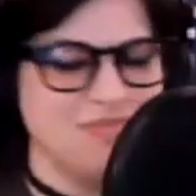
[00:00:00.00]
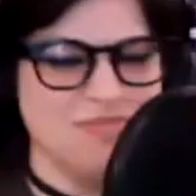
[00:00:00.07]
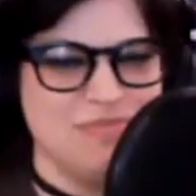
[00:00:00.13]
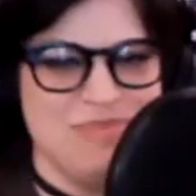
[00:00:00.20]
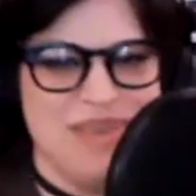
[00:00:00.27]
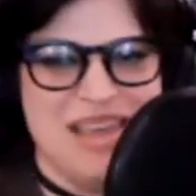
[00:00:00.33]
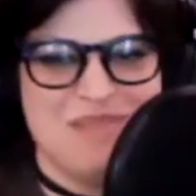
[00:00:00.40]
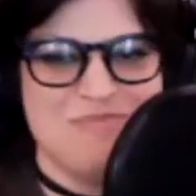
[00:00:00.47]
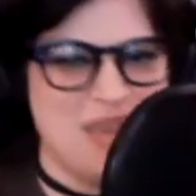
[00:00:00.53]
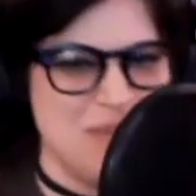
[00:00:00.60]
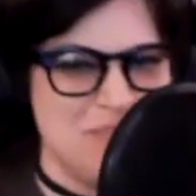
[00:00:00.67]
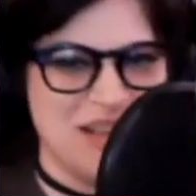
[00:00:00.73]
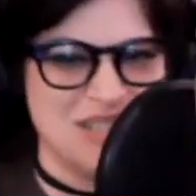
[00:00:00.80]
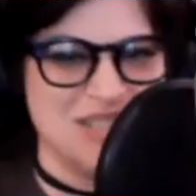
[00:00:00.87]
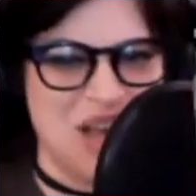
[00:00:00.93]
being
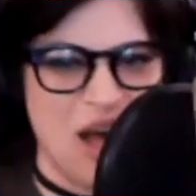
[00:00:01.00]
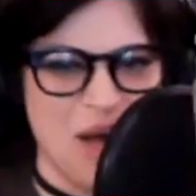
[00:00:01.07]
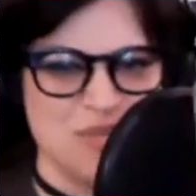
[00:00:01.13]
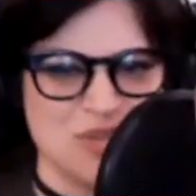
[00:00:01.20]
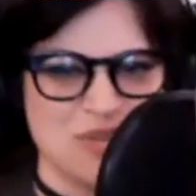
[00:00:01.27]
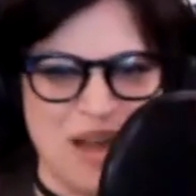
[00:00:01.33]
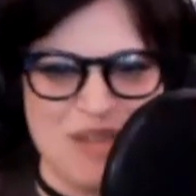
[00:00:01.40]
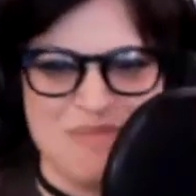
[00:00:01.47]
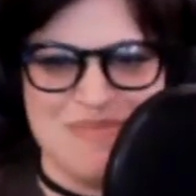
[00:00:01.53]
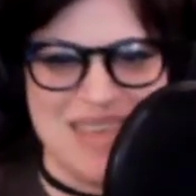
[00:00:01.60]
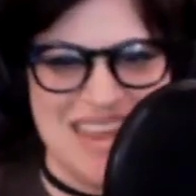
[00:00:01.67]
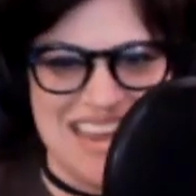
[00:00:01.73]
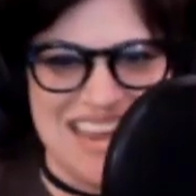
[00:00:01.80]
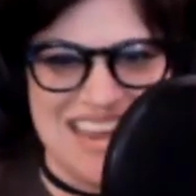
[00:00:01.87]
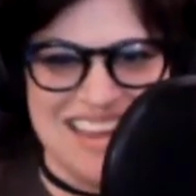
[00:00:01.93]
peeping toms around
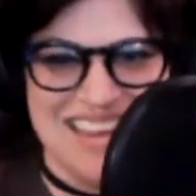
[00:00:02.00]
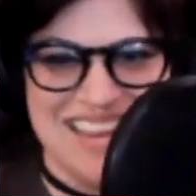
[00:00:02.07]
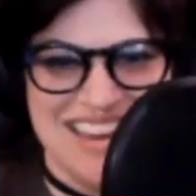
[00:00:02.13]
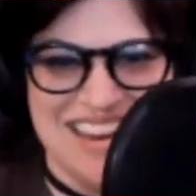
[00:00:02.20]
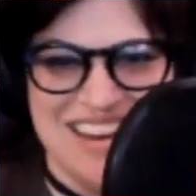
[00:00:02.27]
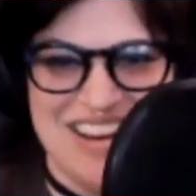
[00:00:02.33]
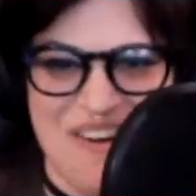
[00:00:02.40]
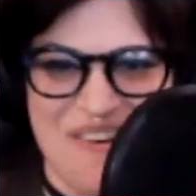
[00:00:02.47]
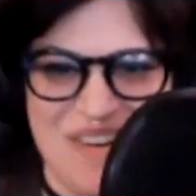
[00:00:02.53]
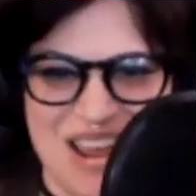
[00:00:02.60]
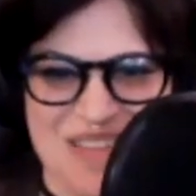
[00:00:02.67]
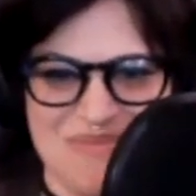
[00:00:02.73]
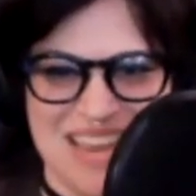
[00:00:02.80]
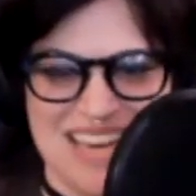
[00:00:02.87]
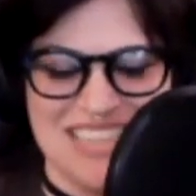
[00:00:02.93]
me. You know what
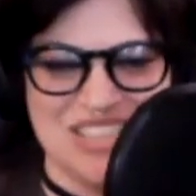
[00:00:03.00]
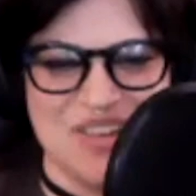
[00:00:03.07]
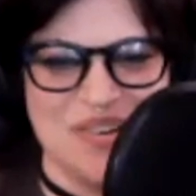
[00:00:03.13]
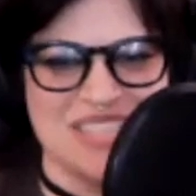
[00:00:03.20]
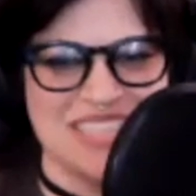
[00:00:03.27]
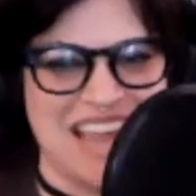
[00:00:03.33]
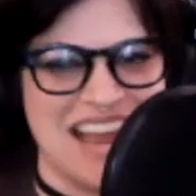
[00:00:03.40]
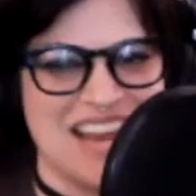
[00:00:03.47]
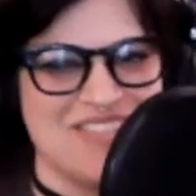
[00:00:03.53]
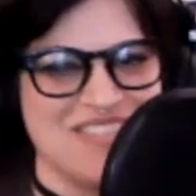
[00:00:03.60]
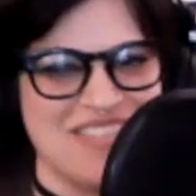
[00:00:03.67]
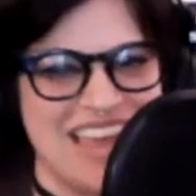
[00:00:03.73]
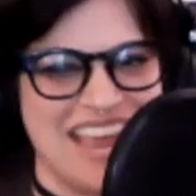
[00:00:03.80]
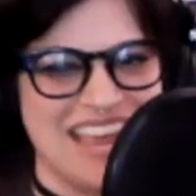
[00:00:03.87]
I mean? So it's kind of like